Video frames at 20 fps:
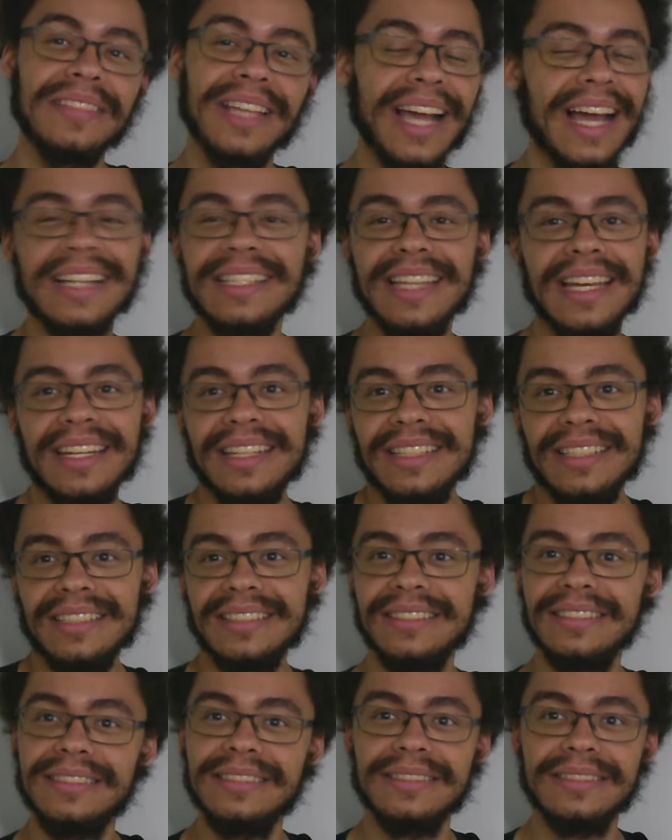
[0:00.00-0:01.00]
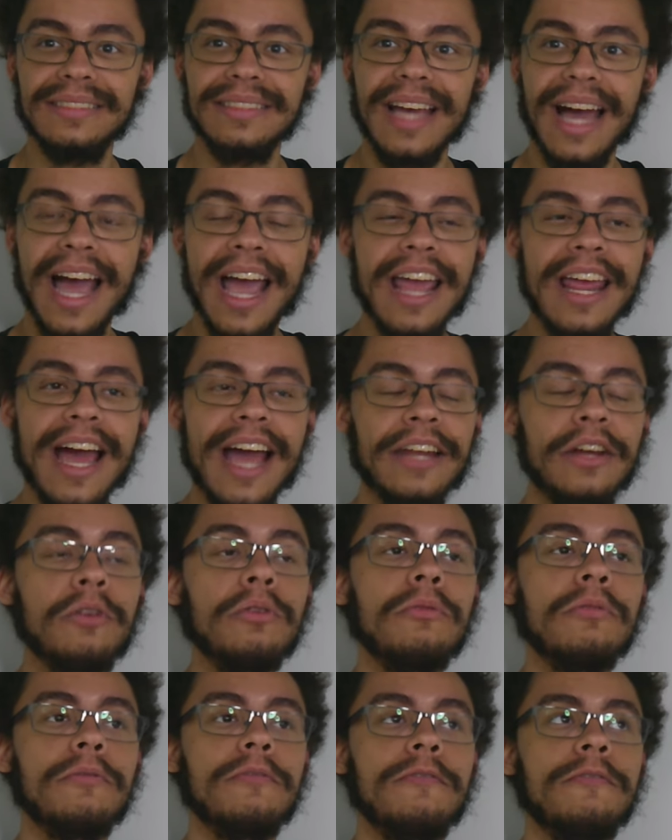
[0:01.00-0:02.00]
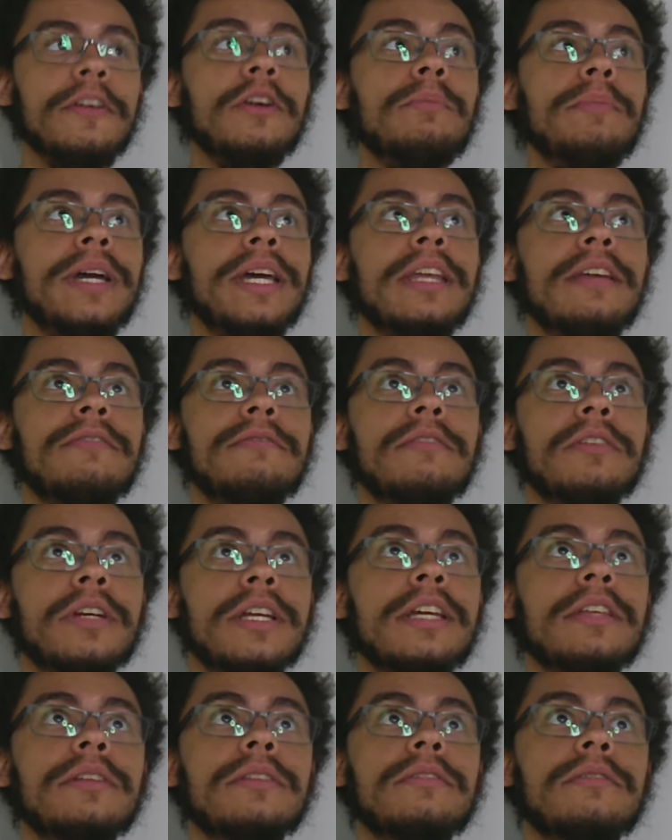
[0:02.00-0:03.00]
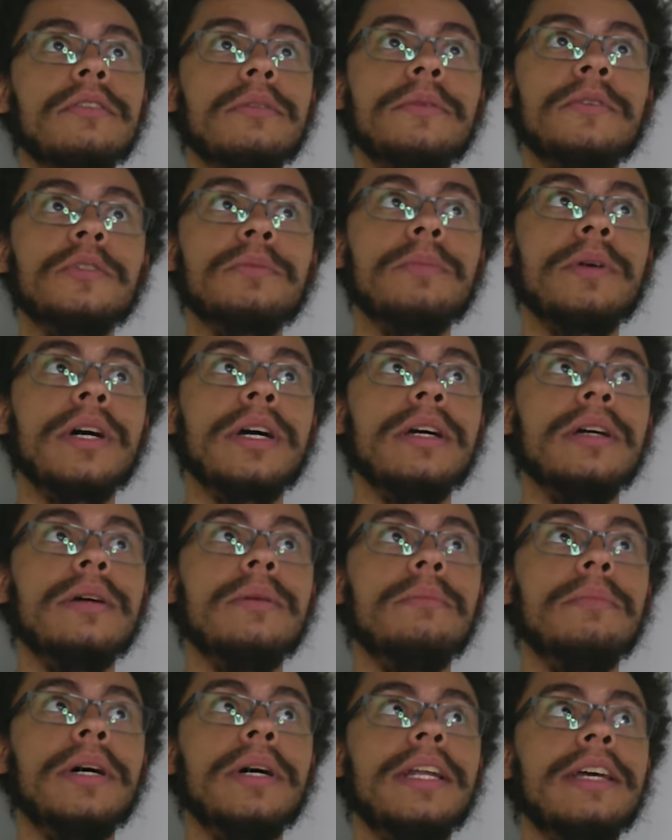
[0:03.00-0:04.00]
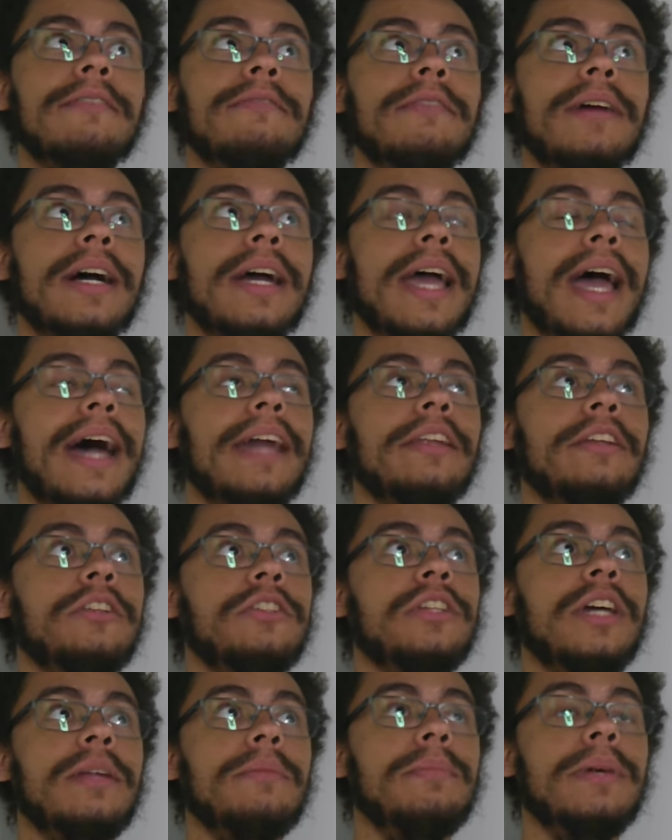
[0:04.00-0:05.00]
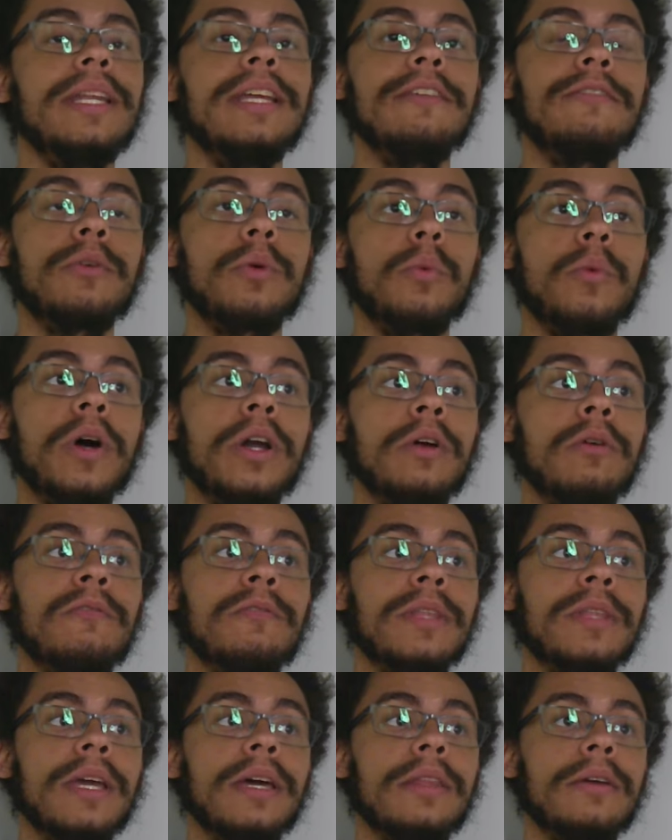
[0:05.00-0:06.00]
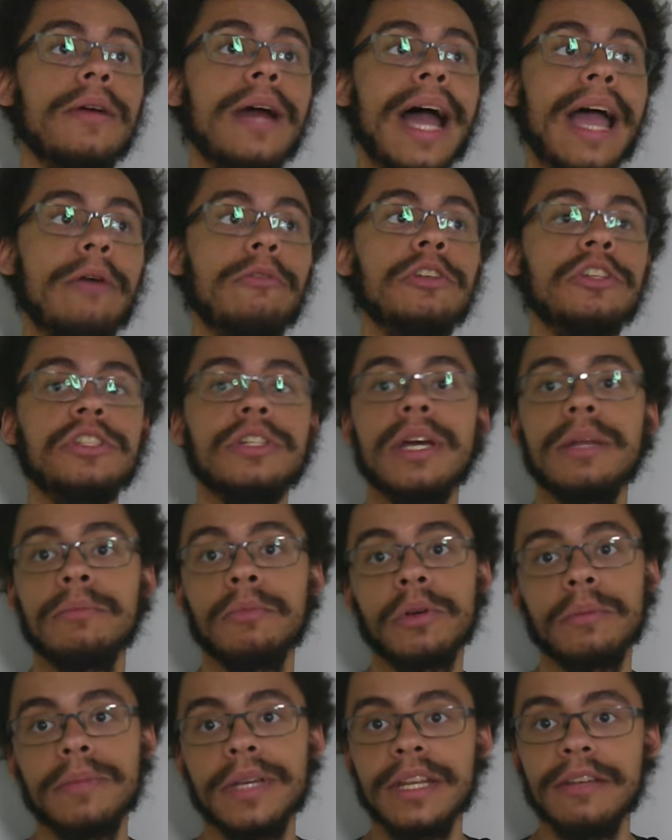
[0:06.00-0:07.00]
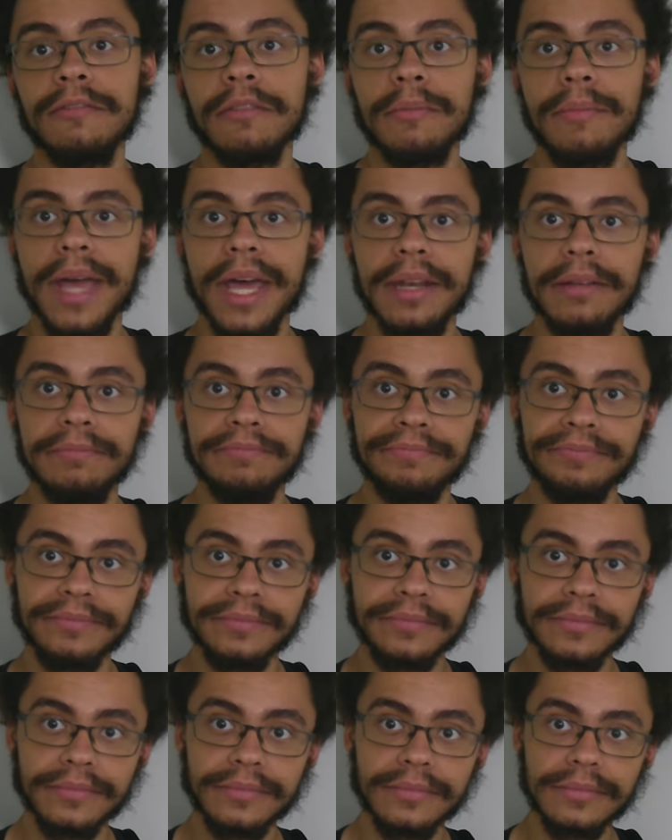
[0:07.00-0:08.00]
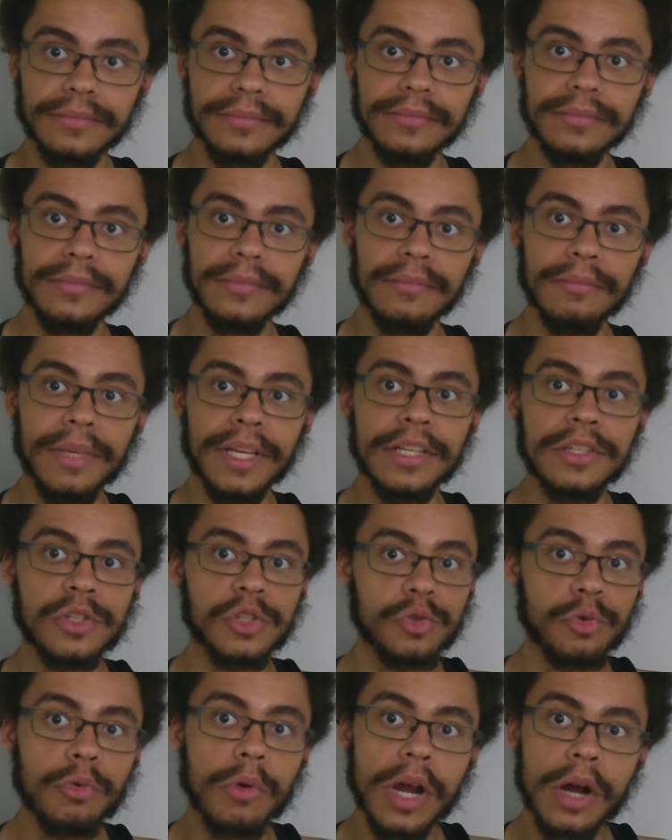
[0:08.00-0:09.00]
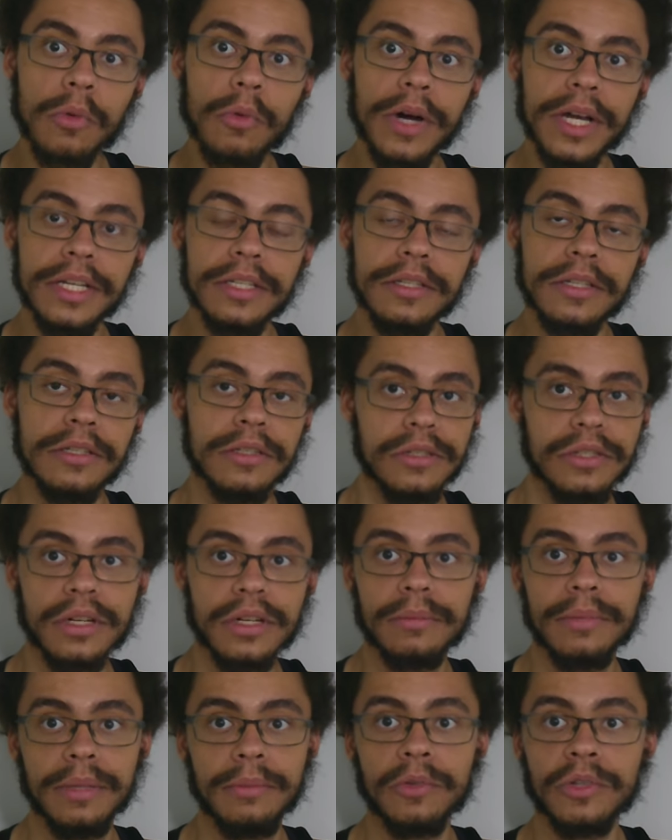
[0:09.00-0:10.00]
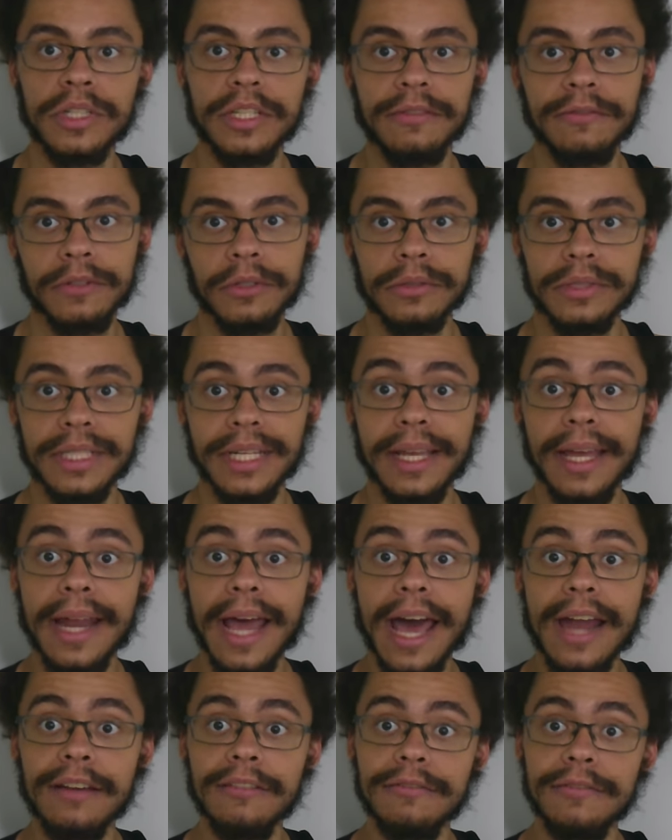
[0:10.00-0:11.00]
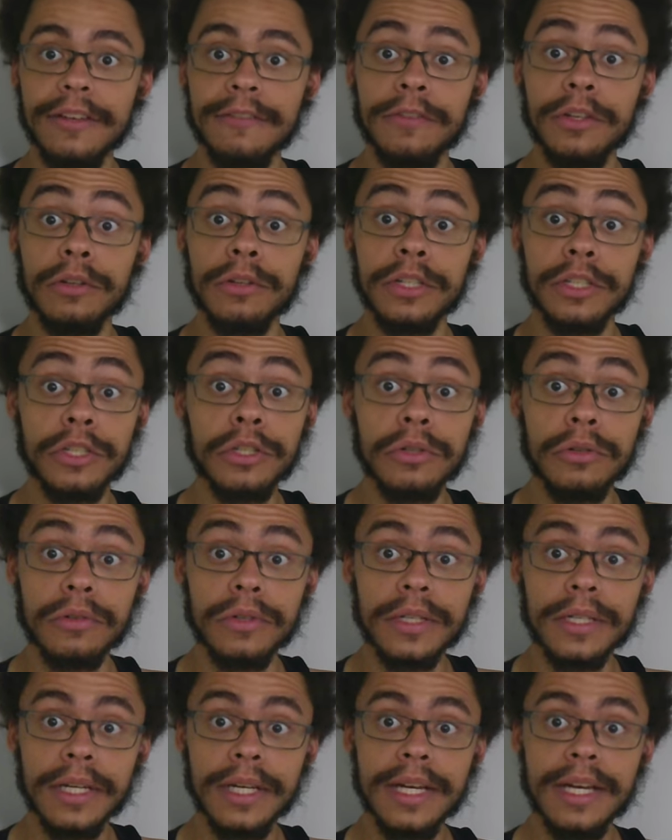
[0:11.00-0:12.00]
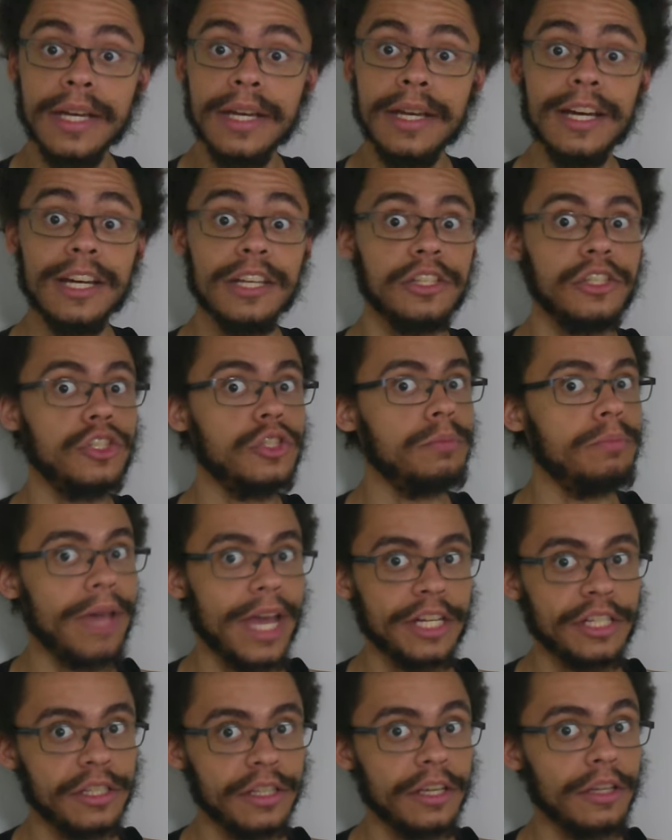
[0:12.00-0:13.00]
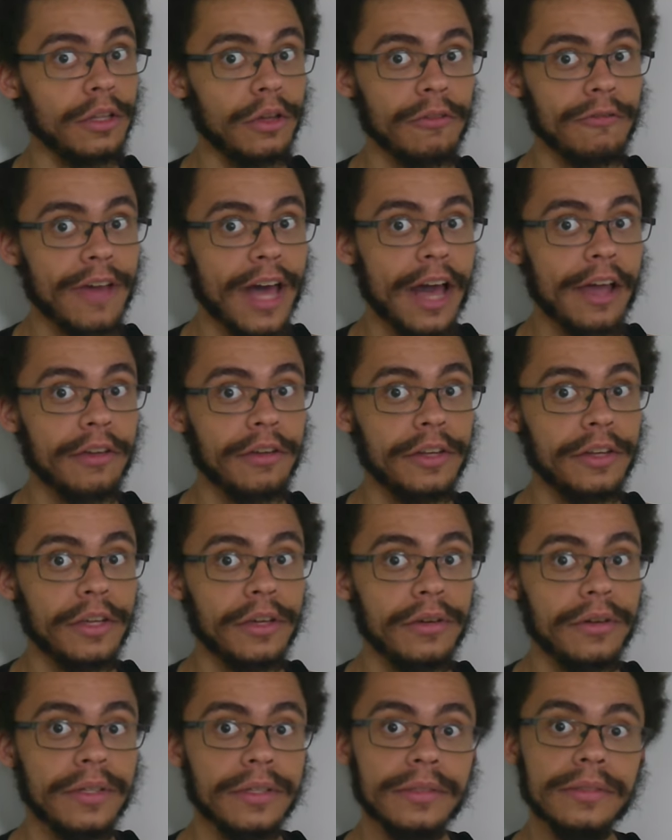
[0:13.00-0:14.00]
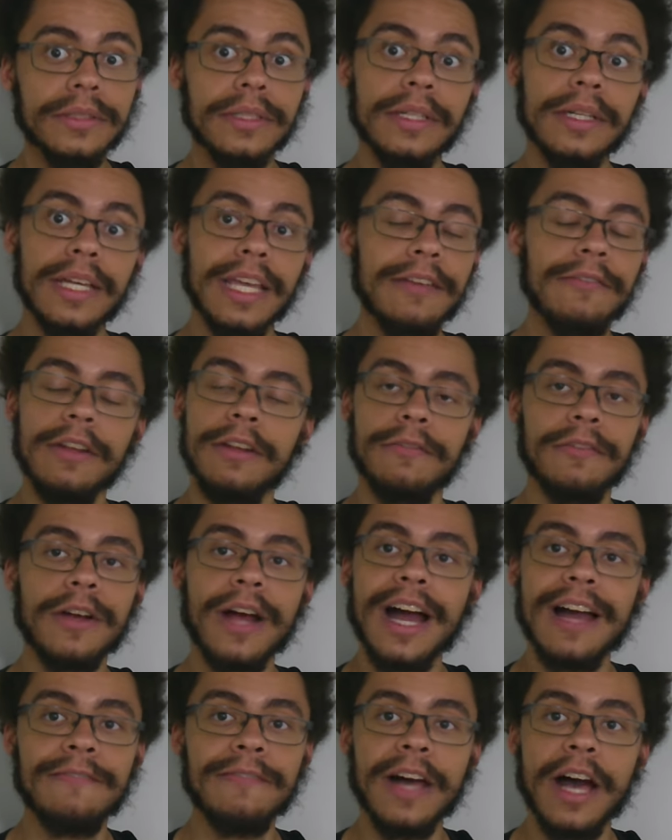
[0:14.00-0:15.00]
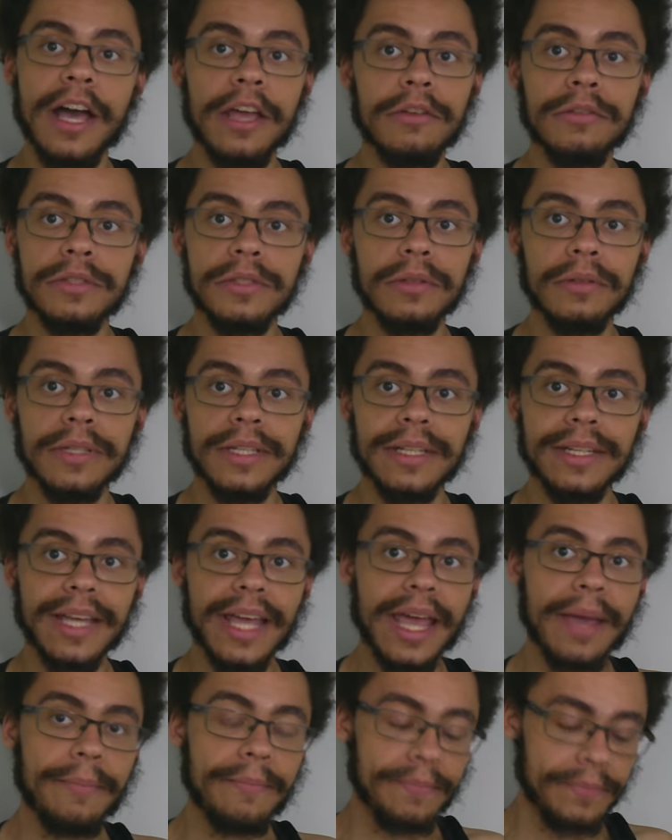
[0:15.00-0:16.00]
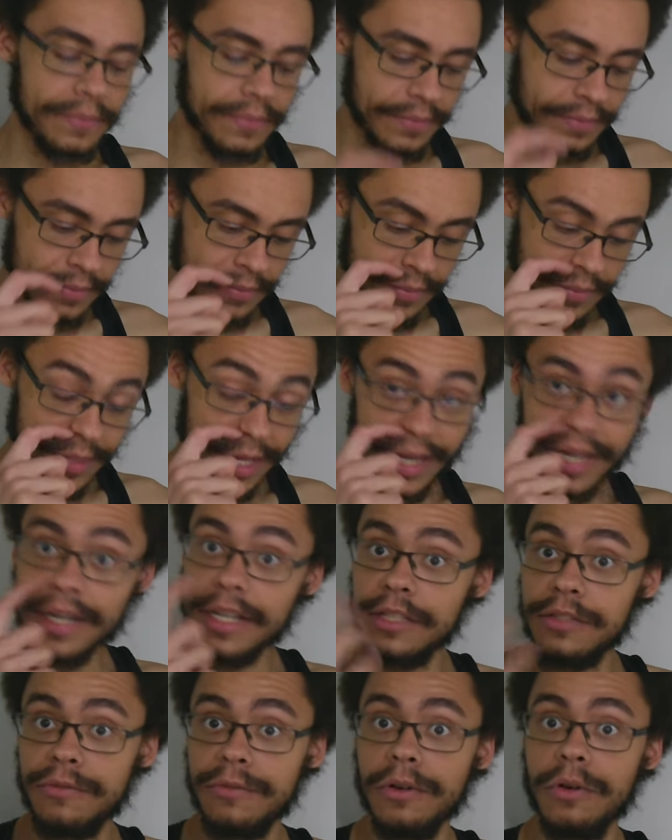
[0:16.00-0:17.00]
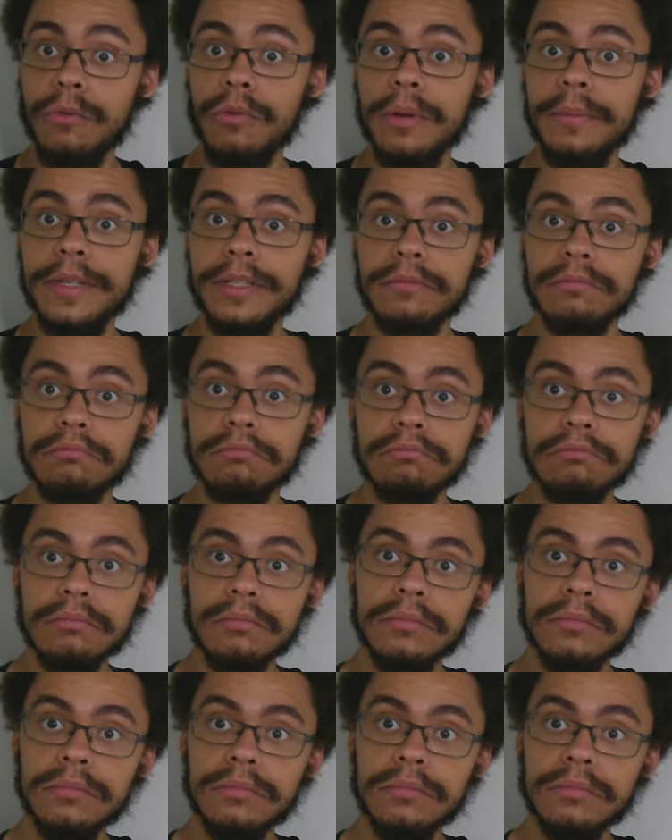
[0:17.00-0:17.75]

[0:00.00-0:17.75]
Like, I tend to. I don't feel pity for either for the most part, but if I had to shed pity for one over the other, I would shed more pity for men. Because square one is considerably more difficult to get out of if you're a dude, especially a low value dude. Even if you're high value, you still need game. Than it is for a woman.